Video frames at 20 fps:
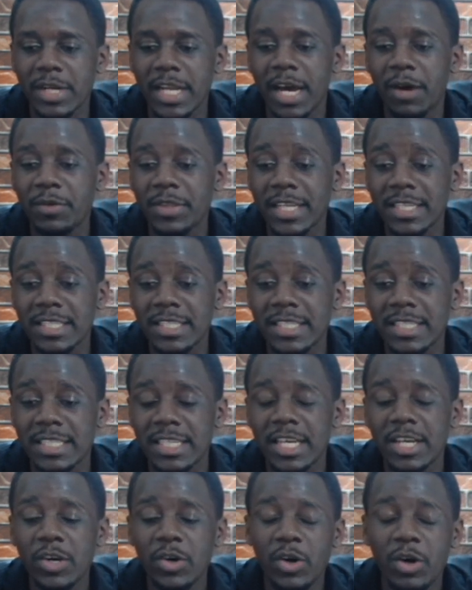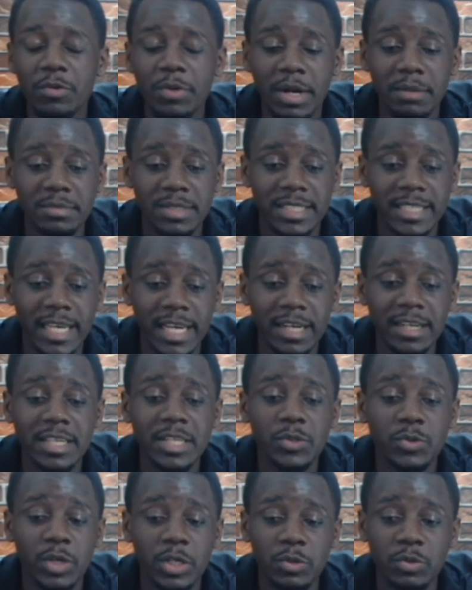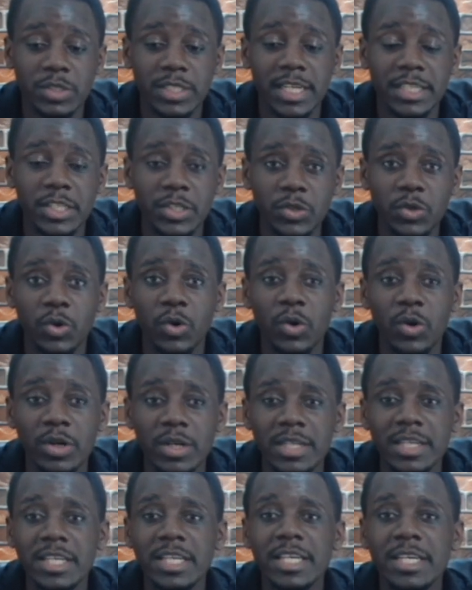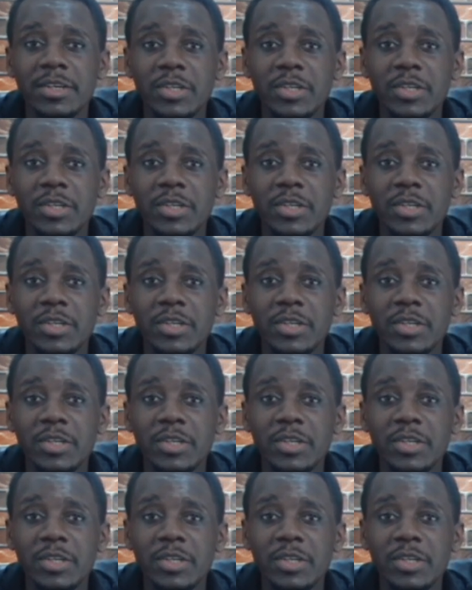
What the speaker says: Now, that is Ramsdale is going to start in goal.